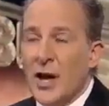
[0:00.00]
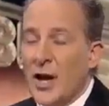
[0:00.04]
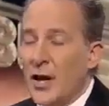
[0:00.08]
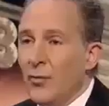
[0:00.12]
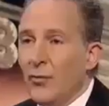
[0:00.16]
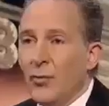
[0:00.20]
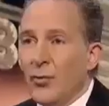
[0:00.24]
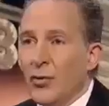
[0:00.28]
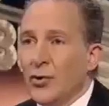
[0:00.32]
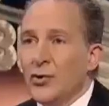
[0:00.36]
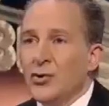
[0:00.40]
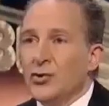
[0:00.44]

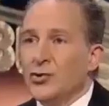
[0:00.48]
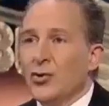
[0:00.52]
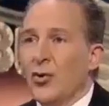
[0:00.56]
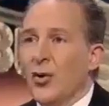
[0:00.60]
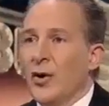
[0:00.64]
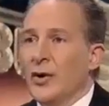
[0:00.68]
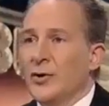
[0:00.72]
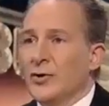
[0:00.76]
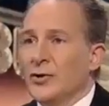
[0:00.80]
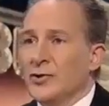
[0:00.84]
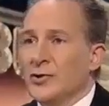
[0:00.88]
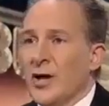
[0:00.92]
And we're
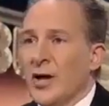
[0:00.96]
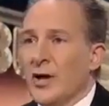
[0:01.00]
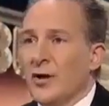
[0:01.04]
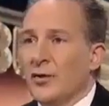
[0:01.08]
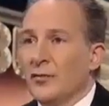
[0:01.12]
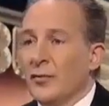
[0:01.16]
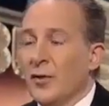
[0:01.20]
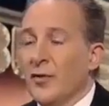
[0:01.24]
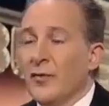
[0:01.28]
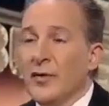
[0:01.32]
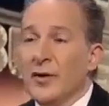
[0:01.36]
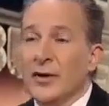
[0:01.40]
enjoying a
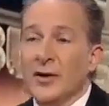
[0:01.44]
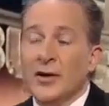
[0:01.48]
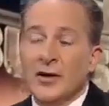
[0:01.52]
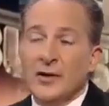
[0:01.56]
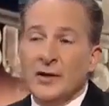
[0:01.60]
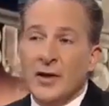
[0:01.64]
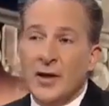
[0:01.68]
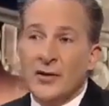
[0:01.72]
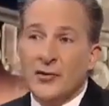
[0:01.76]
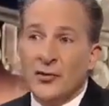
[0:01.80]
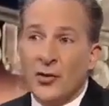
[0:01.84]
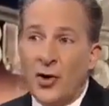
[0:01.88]
standard of living
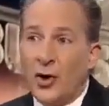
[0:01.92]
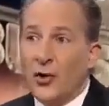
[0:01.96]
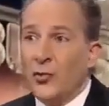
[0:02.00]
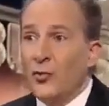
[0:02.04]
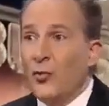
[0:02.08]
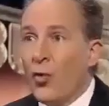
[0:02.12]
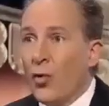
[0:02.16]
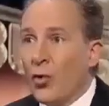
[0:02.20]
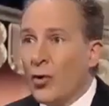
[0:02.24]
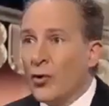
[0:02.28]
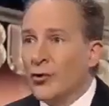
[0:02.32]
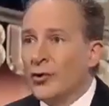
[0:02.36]
that is
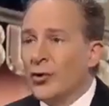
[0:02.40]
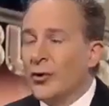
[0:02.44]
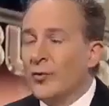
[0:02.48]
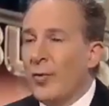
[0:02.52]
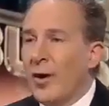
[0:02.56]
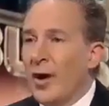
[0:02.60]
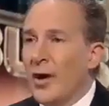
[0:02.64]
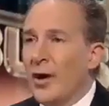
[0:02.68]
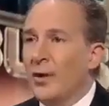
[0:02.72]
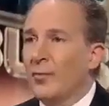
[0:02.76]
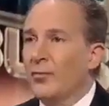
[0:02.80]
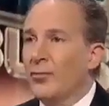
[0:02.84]

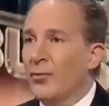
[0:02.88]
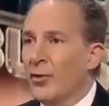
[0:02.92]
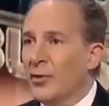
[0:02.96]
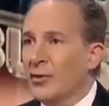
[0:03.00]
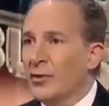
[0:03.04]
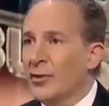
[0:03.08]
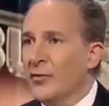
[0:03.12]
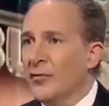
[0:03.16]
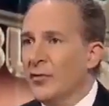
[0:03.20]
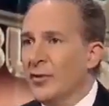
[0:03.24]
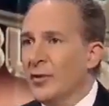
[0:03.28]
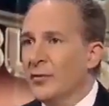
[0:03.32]
unwarranted by our
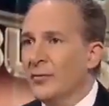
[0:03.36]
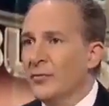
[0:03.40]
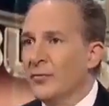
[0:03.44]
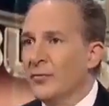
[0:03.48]
productivity.